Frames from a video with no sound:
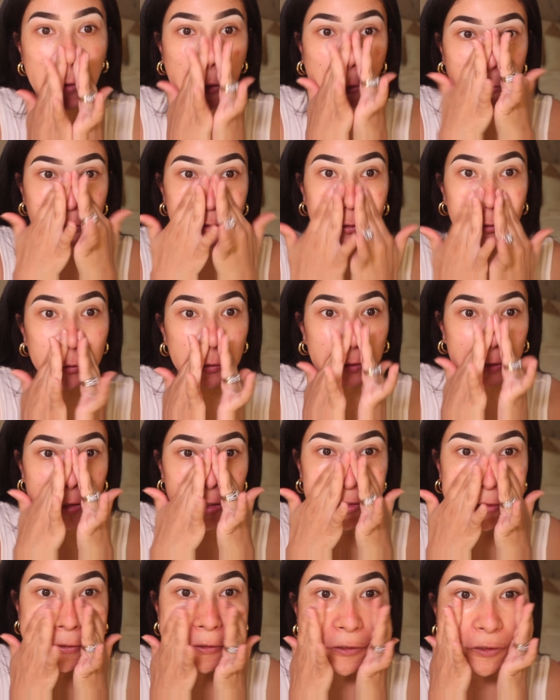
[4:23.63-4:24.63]
So the
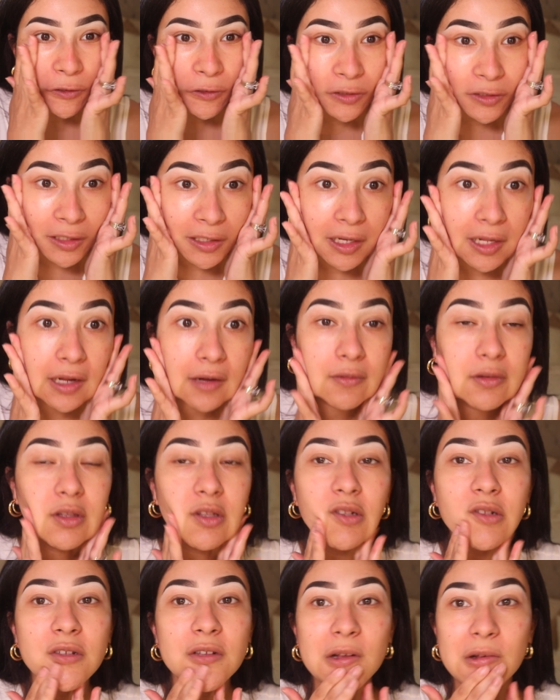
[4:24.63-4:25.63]
key is to let
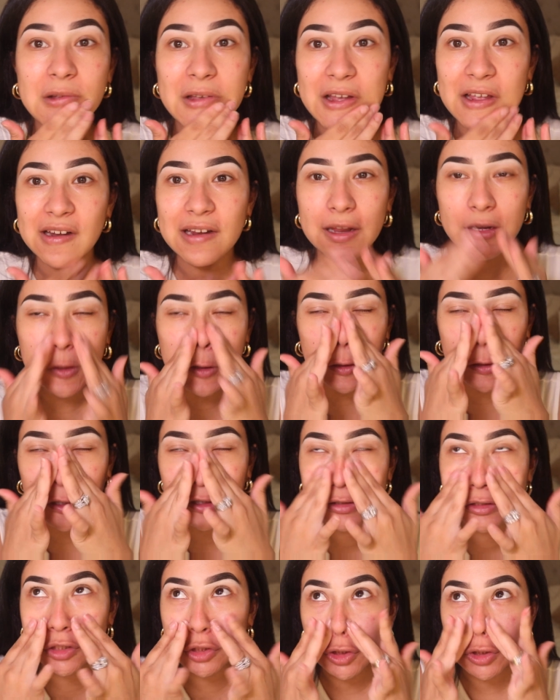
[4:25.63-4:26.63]
everything soak in, and you can
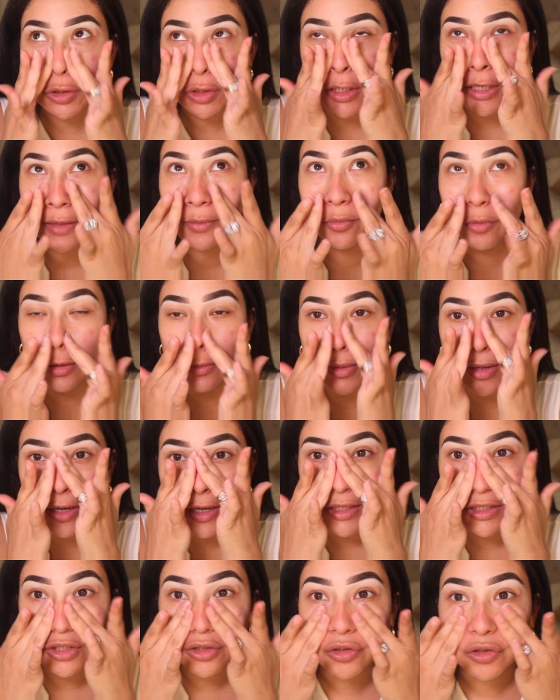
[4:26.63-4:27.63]
honestly just keep rubbing it
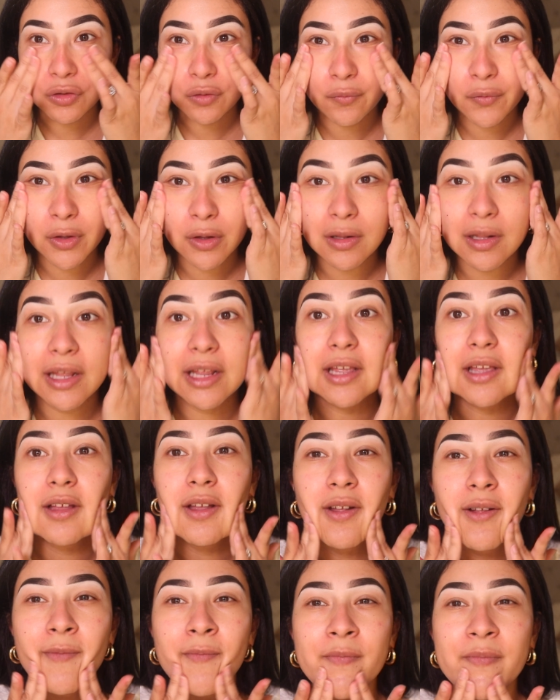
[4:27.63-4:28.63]
until you feel like
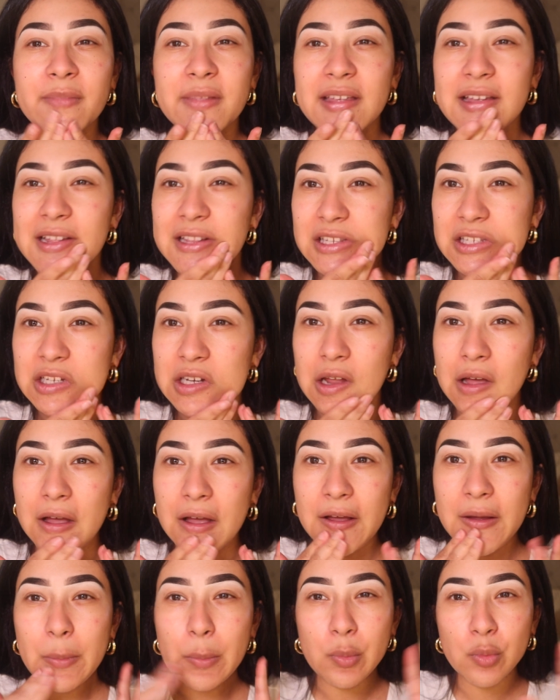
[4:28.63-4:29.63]
it's
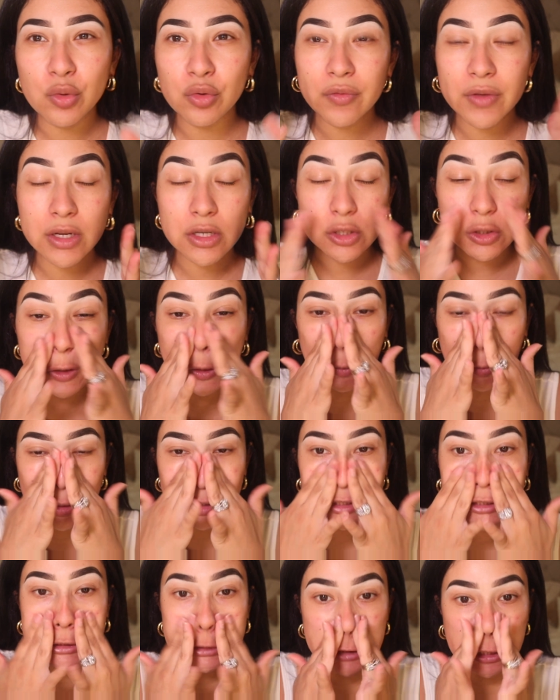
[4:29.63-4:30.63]
not moving so
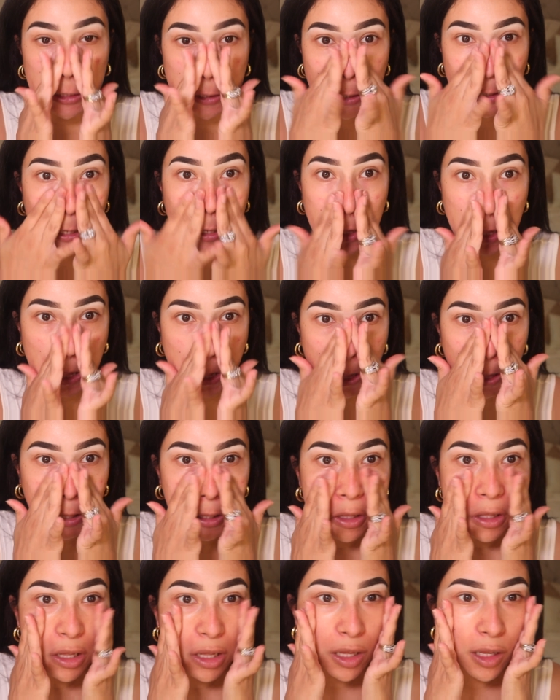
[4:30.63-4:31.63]
much.
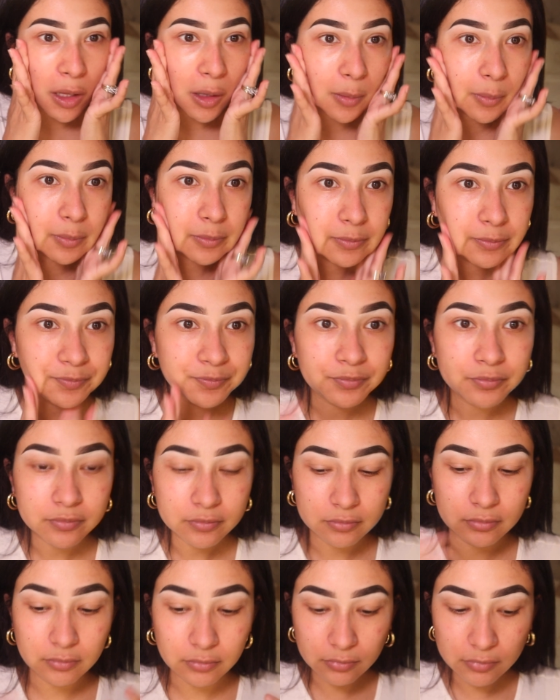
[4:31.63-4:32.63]

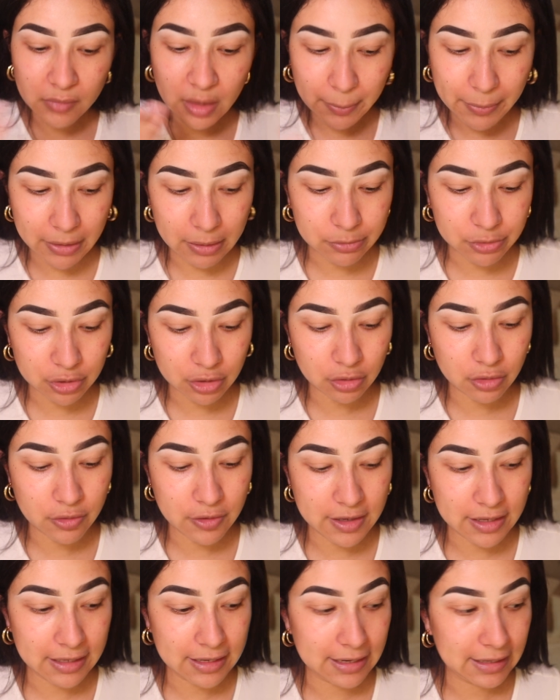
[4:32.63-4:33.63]
But I'm just going to go
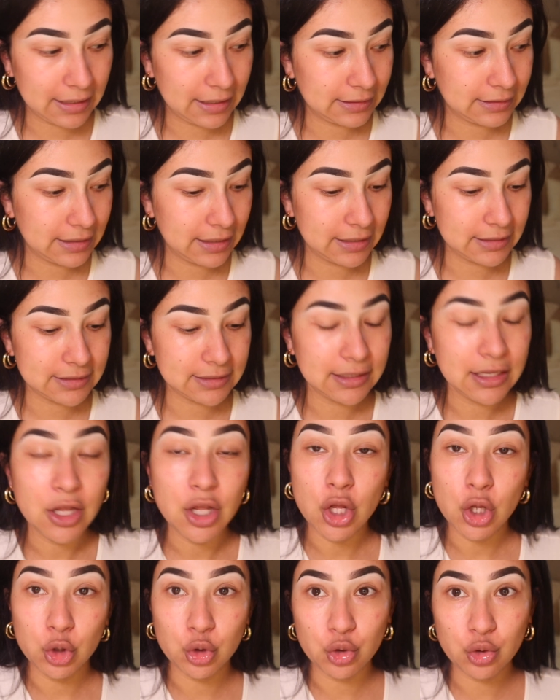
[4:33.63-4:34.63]
ahead and let that
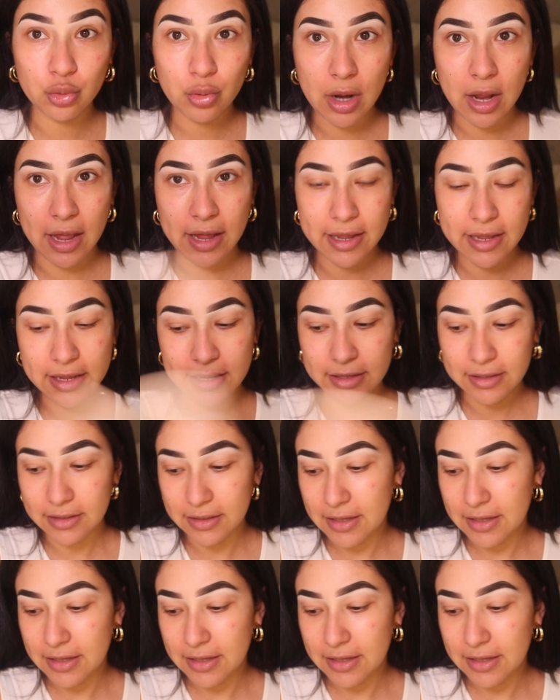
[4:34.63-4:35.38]
dry.